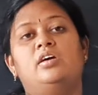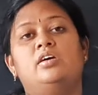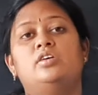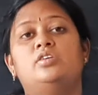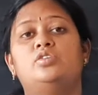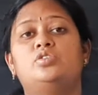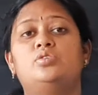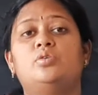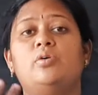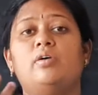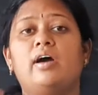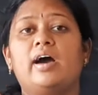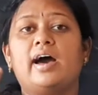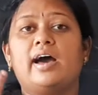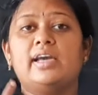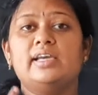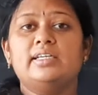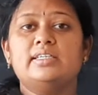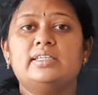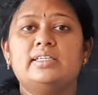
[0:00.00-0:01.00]
So
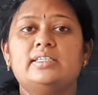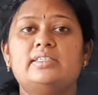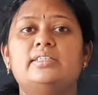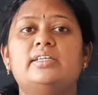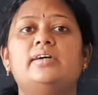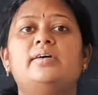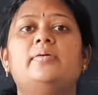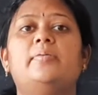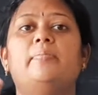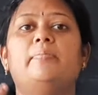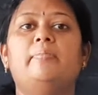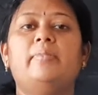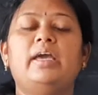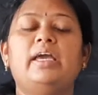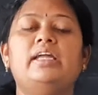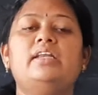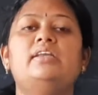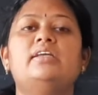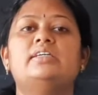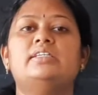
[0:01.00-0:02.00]
eyes is the
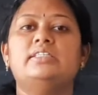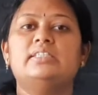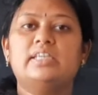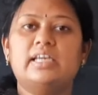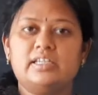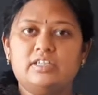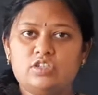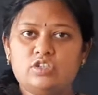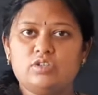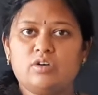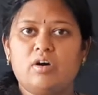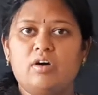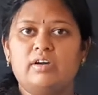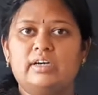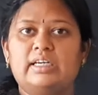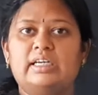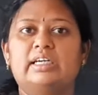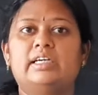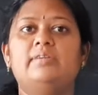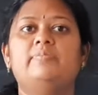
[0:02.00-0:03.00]
main sense
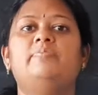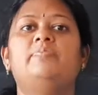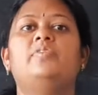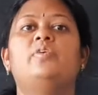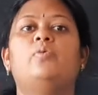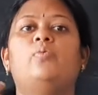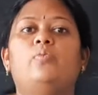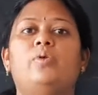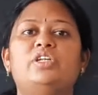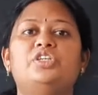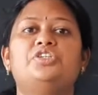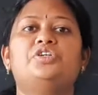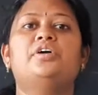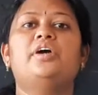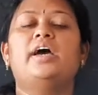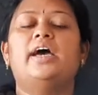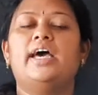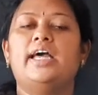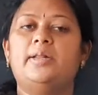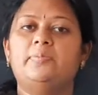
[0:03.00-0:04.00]
organ which
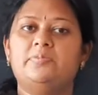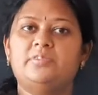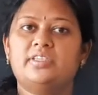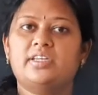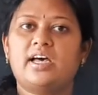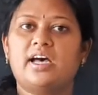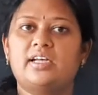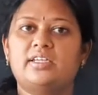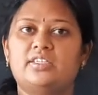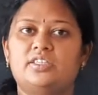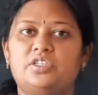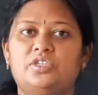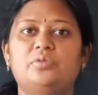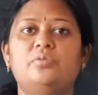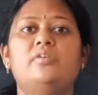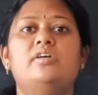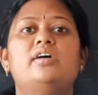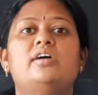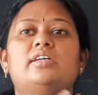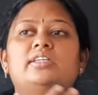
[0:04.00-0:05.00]
helps us
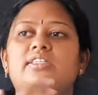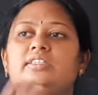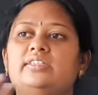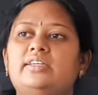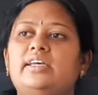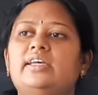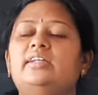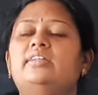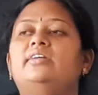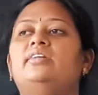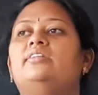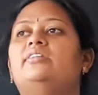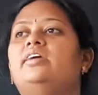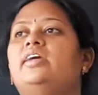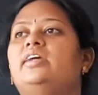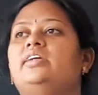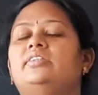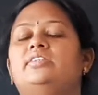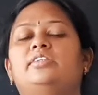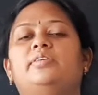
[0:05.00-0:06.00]
to see the
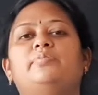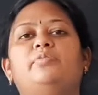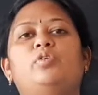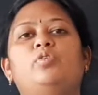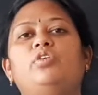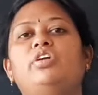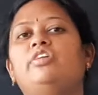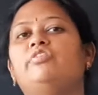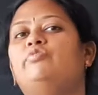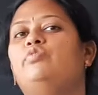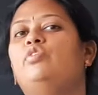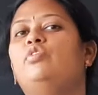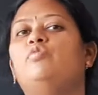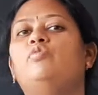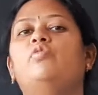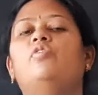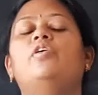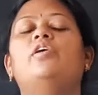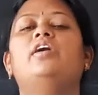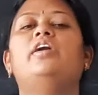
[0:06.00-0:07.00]
things, the beautiful
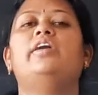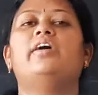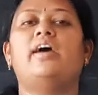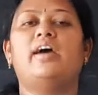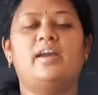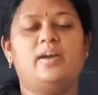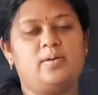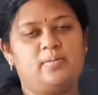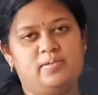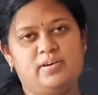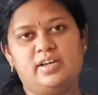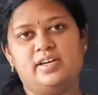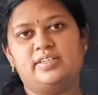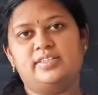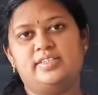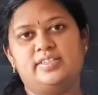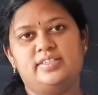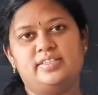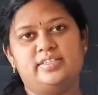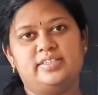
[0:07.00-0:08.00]
world around
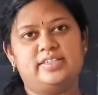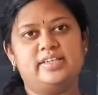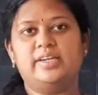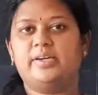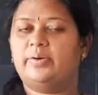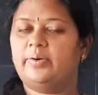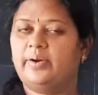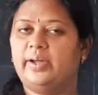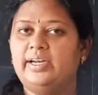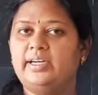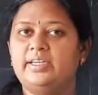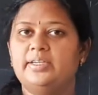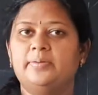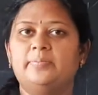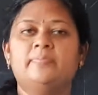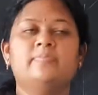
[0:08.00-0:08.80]
us, right?